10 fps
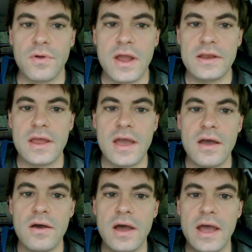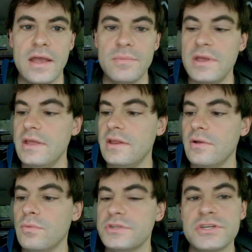right now I am
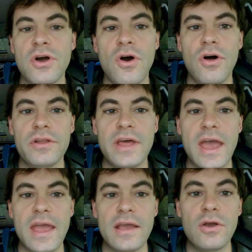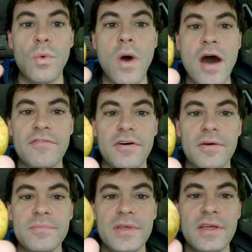eating what's called a
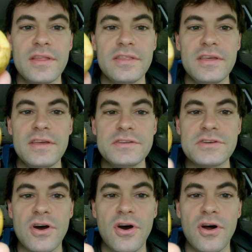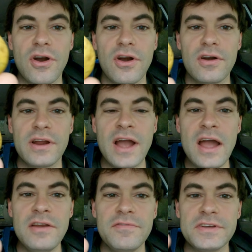guava. These are
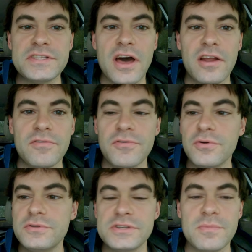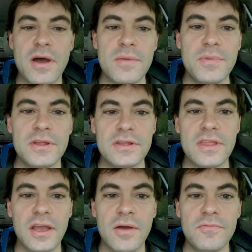kind of exotic fruits in my
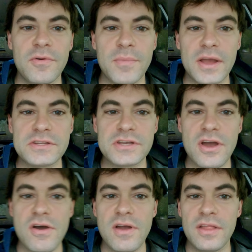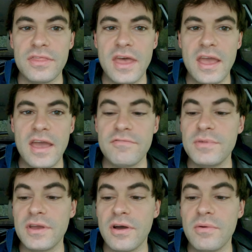opinion. They come from Mexico and they have
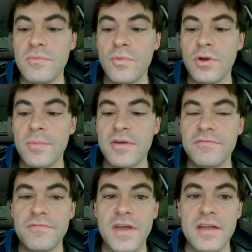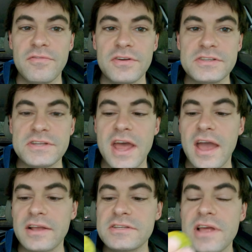become one of my favorite
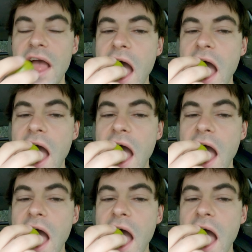snacks.